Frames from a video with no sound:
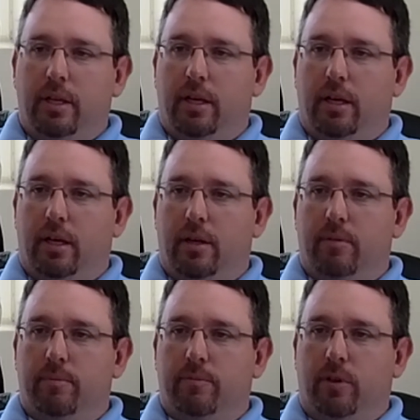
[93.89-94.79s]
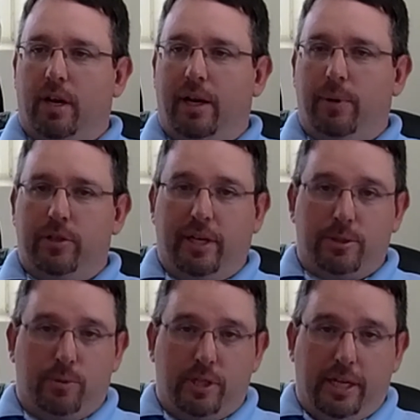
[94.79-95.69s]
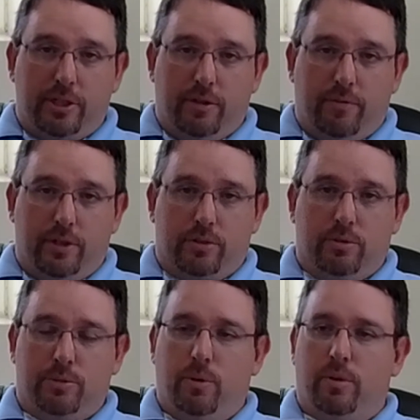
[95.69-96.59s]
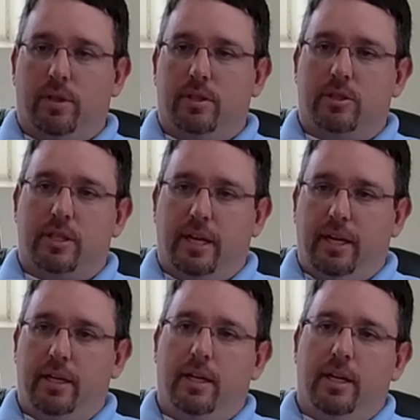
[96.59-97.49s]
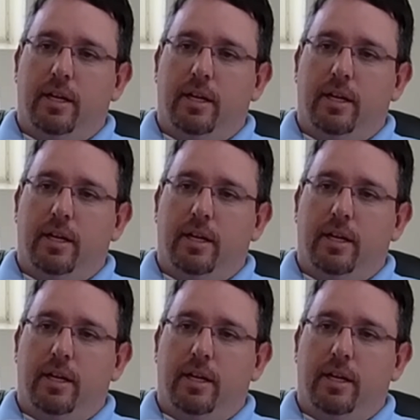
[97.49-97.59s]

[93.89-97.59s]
for highway transportation officials, both at the state,